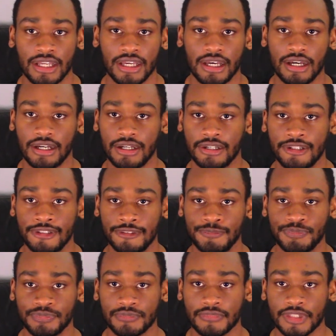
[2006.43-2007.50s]

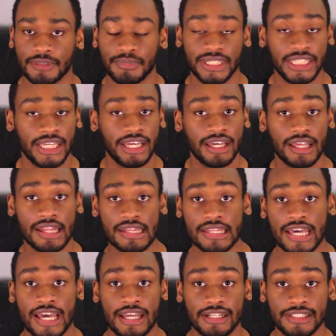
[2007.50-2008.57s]
But yeah,
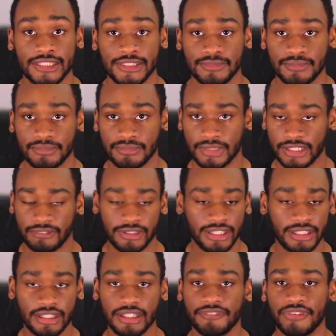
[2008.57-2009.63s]
that is my
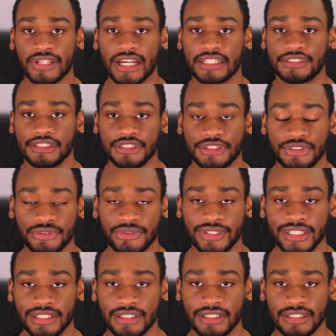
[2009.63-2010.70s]
ranking. If you guys
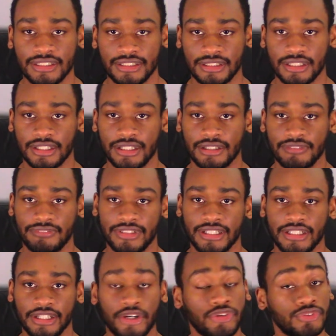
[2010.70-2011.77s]
enjoyed this
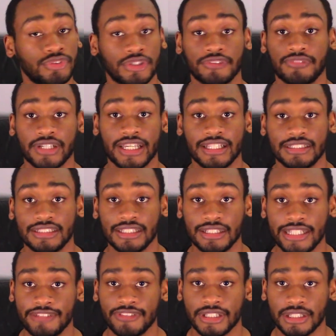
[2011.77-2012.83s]
video, don't forget to
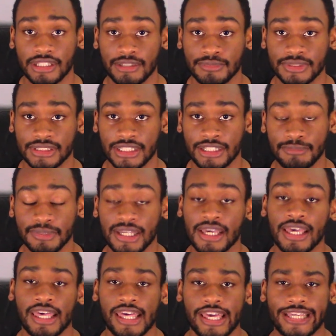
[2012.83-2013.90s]
leave a thumbs up
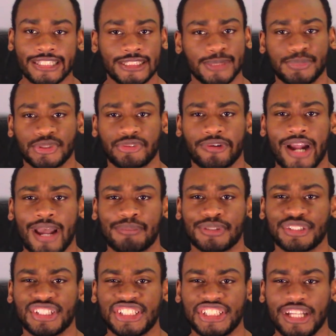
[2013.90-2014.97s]
and subscribe to
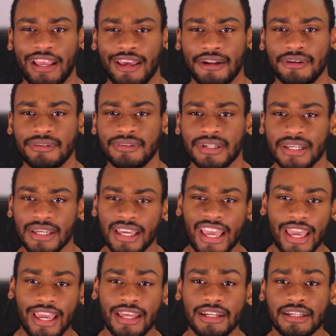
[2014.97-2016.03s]
the channel.
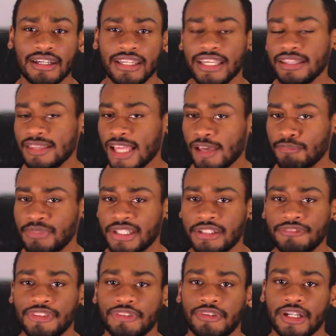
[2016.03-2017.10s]
And hit that bell
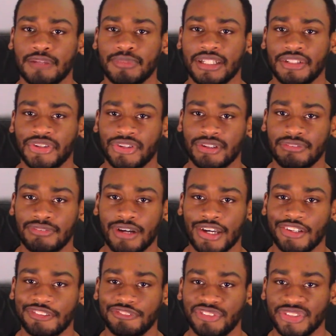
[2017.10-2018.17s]
if you want to be
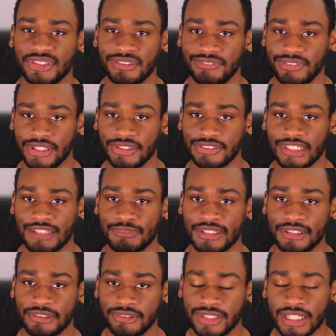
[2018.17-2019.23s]
notified on future videos I'll be
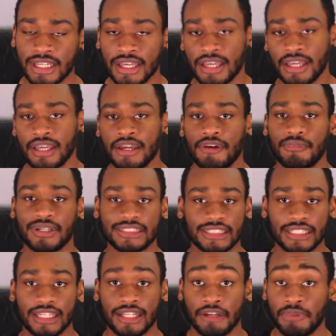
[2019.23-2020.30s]
doing. Once
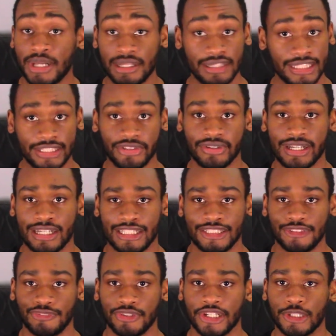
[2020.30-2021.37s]
again, I want to thank you
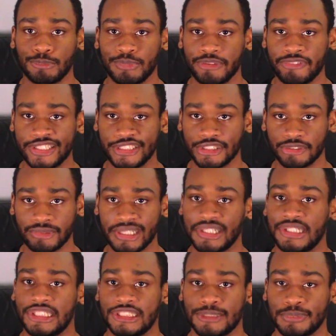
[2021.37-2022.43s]
guys for helping me reach
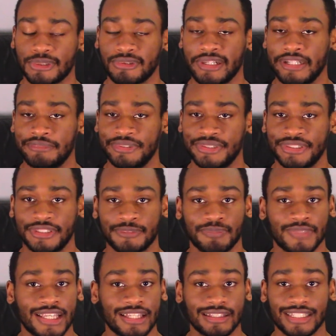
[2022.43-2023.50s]
300 subscribers.
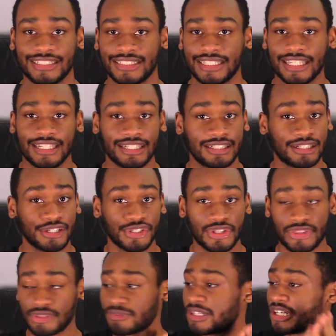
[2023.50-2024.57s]
Let's get another
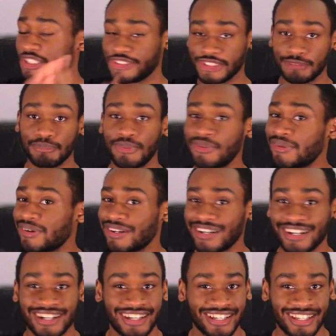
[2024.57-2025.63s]
300
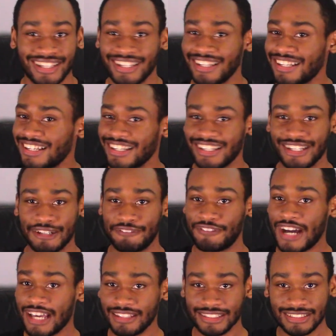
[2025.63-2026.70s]
more.
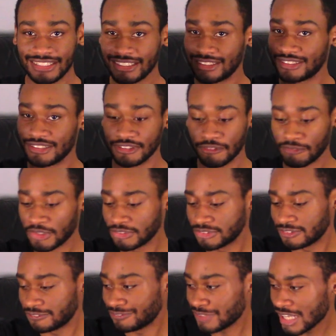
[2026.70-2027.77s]
Let's get the road
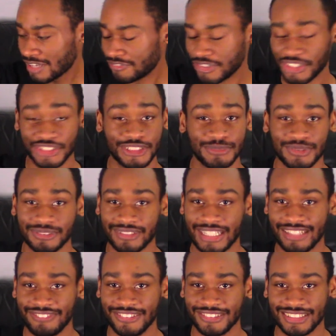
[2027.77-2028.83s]
to 500
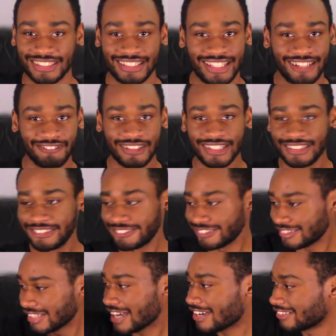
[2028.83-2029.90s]
subscribers, and then we get to
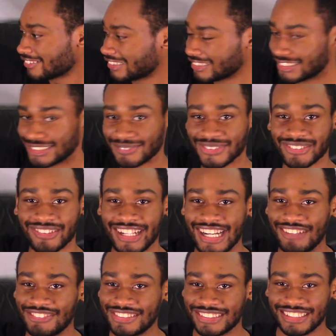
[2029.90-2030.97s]
1,000
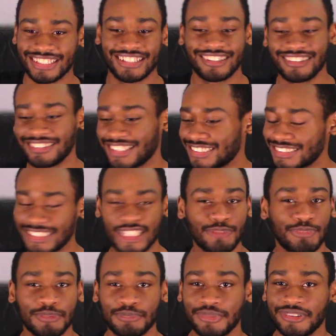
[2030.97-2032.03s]
subscribers. Let's
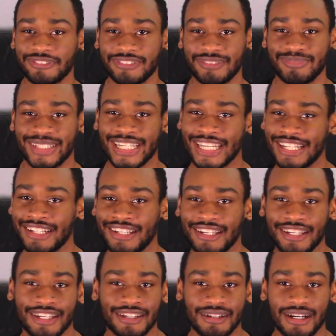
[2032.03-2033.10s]
keep it moving, man.
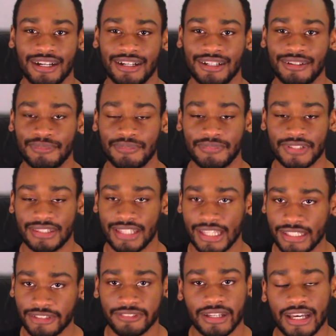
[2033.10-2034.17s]
But
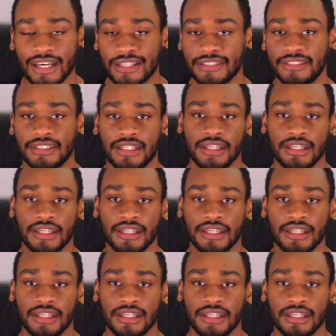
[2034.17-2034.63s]
thank you guys.